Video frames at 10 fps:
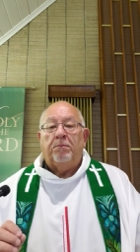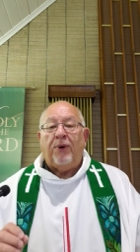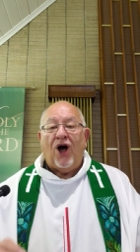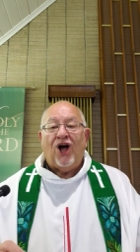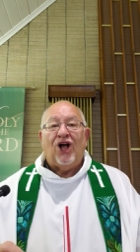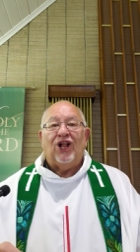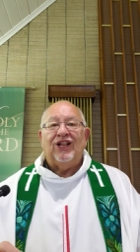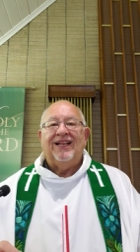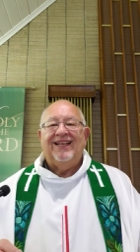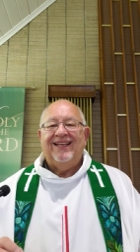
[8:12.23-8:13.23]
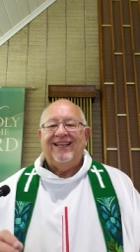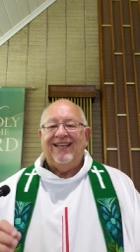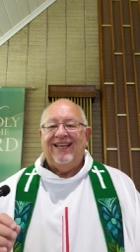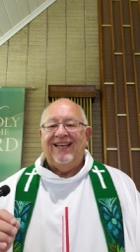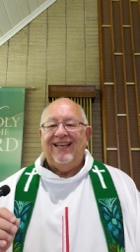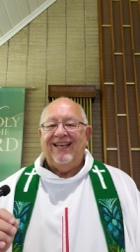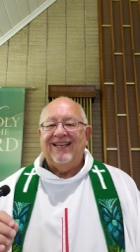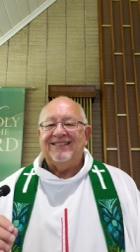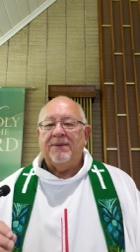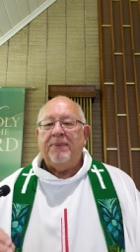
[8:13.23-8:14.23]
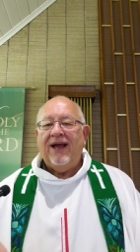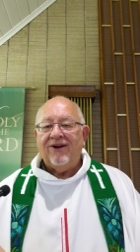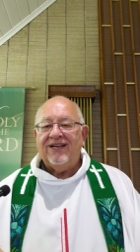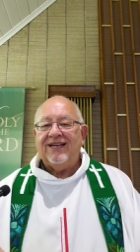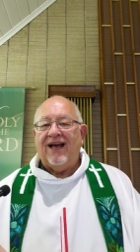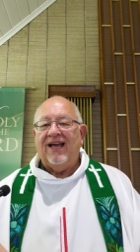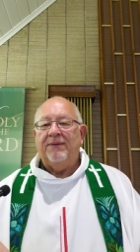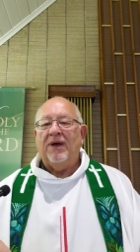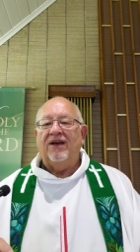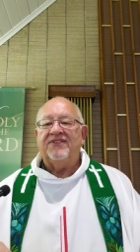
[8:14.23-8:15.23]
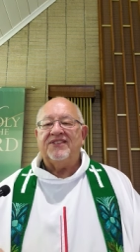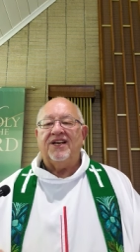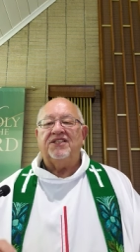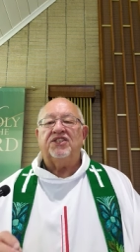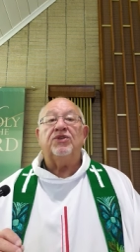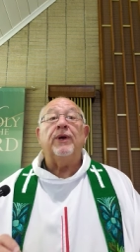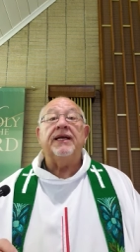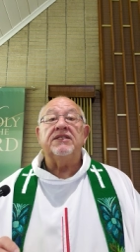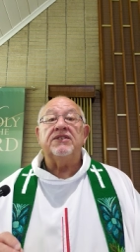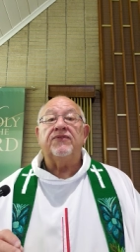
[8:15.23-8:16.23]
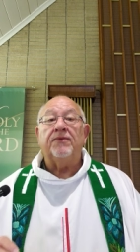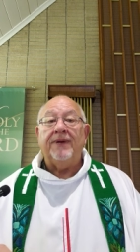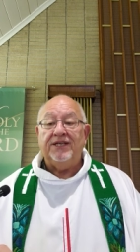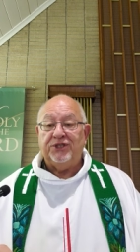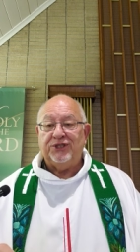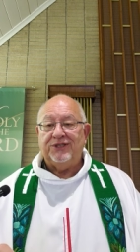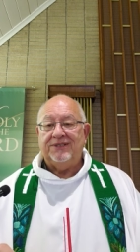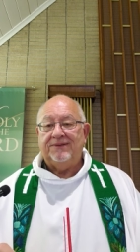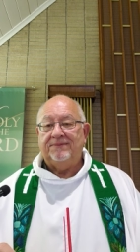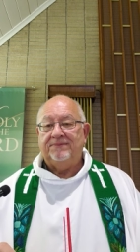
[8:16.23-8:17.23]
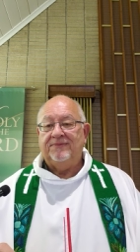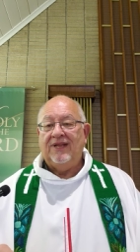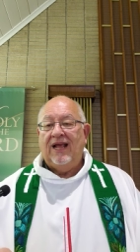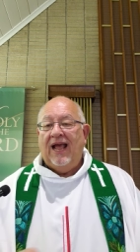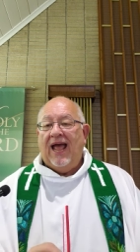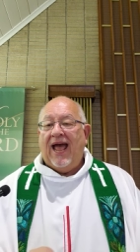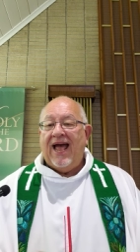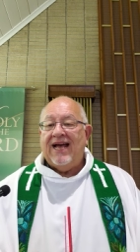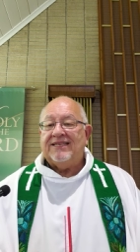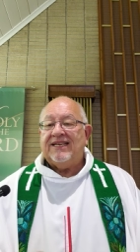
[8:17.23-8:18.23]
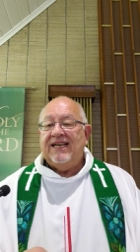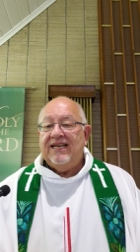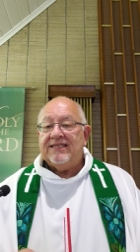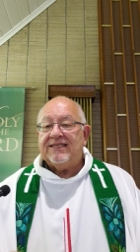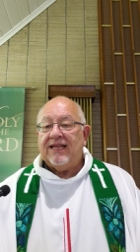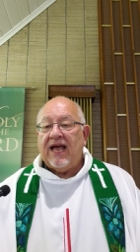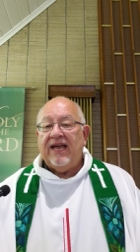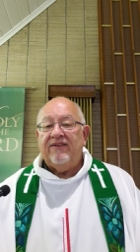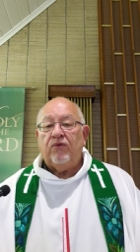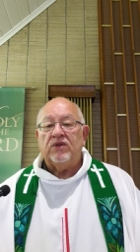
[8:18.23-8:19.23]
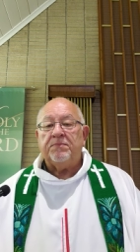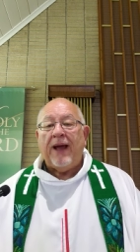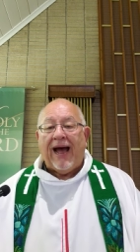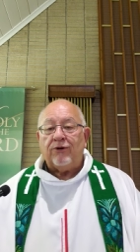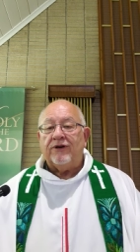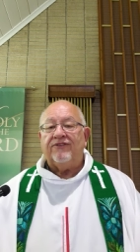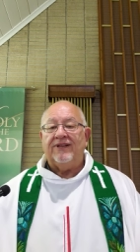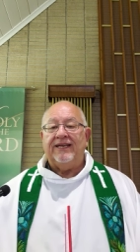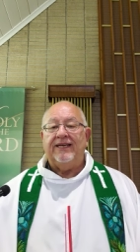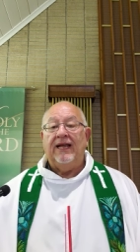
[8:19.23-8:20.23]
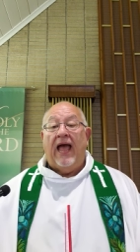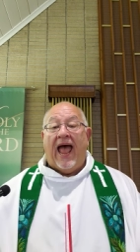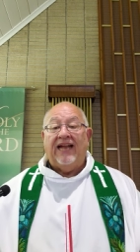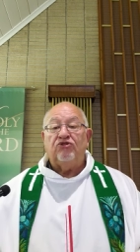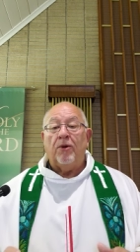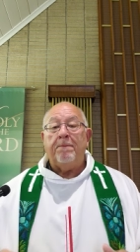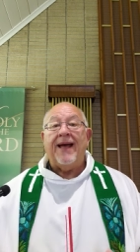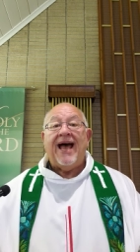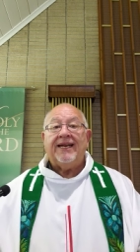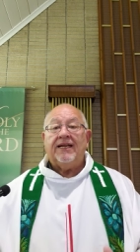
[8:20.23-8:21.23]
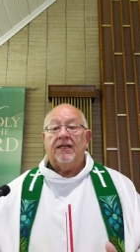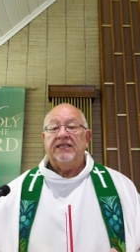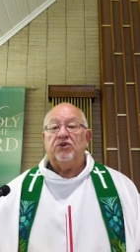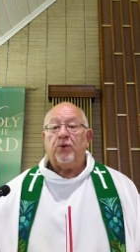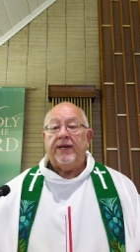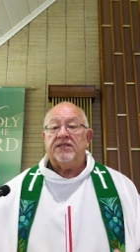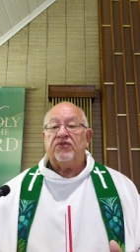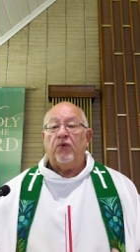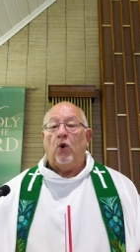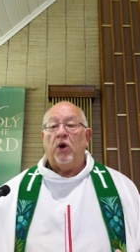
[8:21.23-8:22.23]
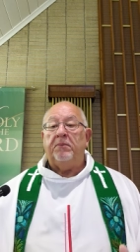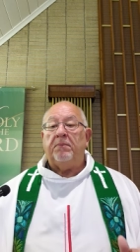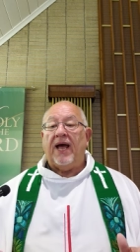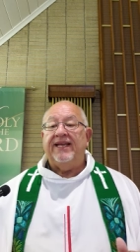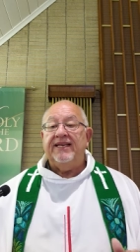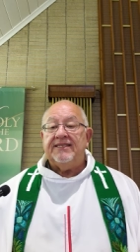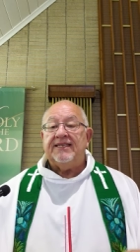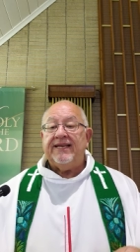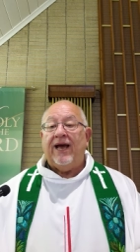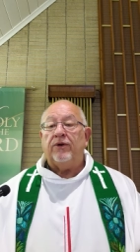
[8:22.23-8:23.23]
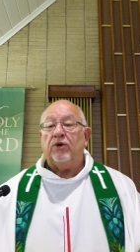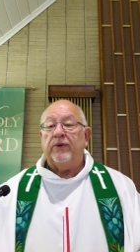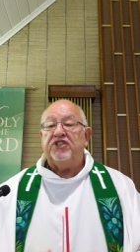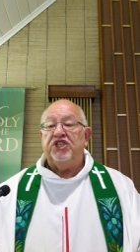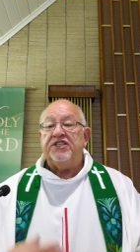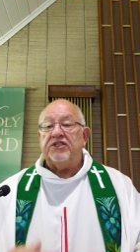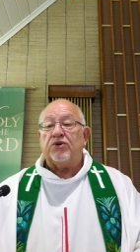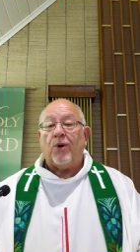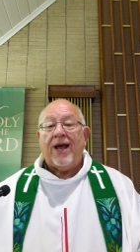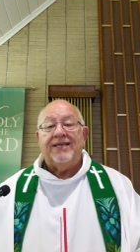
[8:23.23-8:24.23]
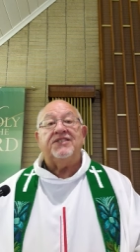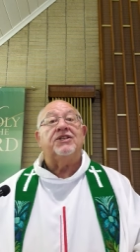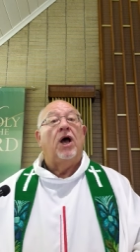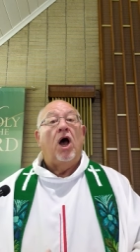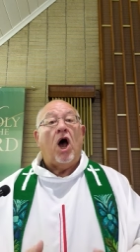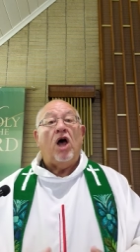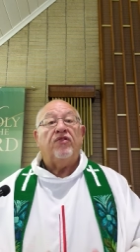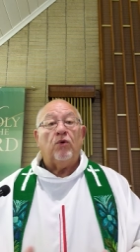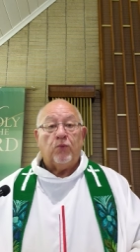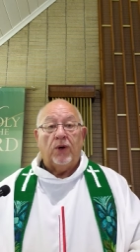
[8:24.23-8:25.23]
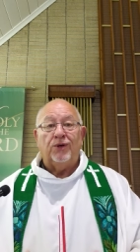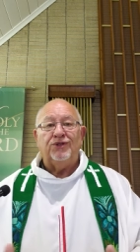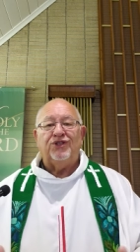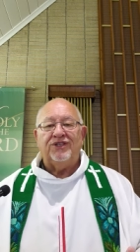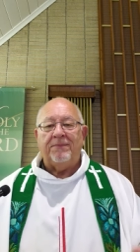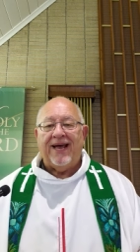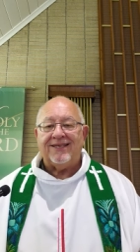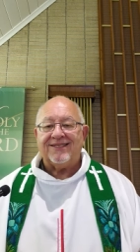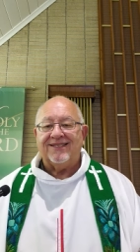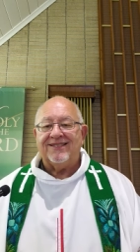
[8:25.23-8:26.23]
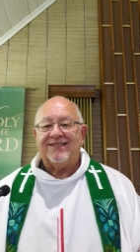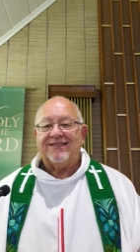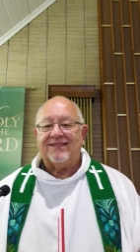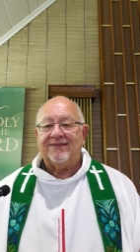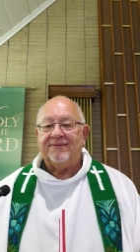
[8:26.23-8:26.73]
Paul is a paradigm of such transformation, as his life was powerfully and dramatically transformed by his encounter with Jesus Christ on the road to Damascus.